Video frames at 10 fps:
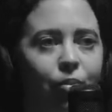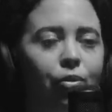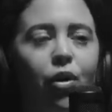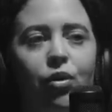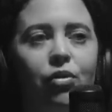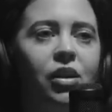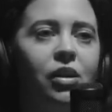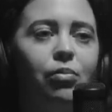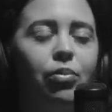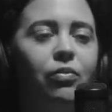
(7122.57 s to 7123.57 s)
pro
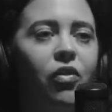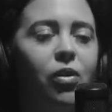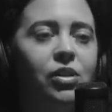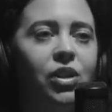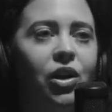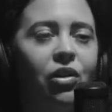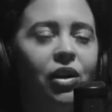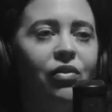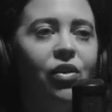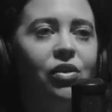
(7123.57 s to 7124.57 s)
the former
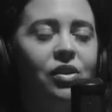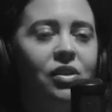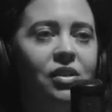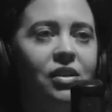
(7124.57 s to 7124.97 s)
security forces.